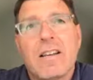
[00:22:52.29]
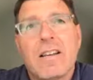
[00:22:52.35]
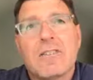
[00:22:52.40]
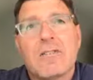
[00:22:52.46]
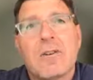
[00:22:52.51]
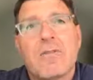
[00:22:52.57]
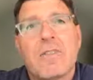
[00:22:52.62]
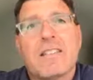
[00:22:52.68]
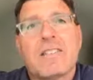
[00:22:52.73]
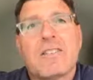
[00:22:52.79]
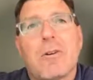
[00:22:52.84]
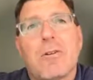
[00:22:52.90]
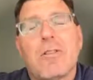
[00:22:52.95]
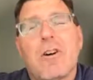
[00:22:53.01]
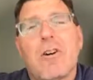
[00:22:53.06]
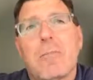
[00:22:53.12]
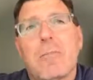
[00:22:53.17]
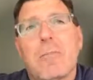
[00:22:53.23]
So if they
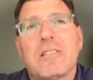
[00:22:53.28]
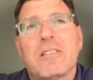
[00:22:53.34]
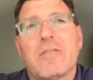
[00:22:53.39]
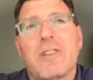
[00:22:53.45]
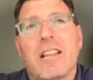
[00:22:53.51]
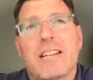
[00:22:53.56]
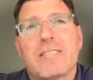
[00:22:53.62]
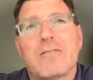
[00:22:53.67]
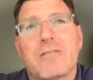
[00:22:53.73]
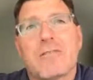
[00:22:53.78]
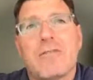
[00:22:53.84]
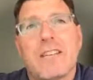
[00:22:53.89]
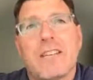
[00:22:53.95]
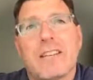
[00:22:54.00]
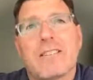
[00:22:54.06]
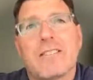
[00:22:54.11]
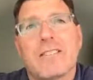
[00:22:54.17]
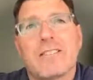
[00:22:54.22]
sold a whole bunch of electric
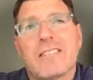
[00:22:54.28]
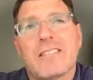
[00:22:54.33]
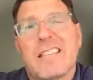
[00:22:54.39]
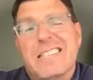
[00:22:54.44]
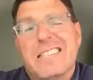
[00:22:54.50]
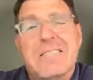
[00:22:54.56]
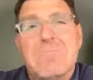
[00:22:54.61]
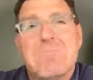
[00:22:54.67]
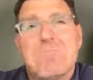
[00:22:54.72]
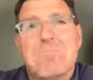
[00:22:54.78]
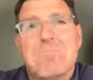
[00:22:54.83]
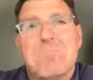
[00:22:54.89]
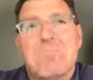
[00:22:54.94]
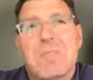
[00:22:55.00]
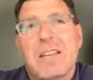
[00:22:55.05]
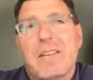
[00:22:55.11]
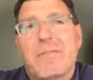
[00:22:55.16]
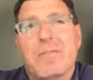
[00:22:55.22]
vehicles that didn't
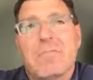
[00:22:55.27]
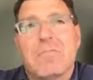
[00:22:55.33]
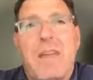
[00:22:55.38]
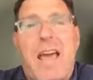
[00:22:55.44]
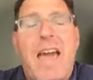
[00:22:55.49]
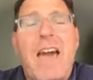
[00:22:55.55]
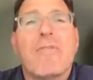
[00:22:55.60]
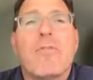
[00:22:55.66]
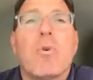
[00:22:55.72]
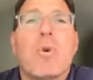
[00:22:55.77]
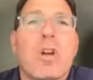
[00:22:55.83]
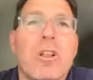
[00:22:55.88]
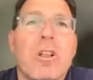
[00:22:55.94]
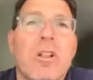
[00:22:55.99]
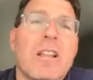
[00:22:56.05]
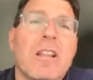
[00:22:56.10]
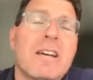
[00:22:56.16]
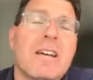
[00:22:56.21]
even have
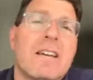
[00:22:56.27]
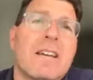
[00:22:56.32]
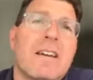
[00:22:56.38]
oil,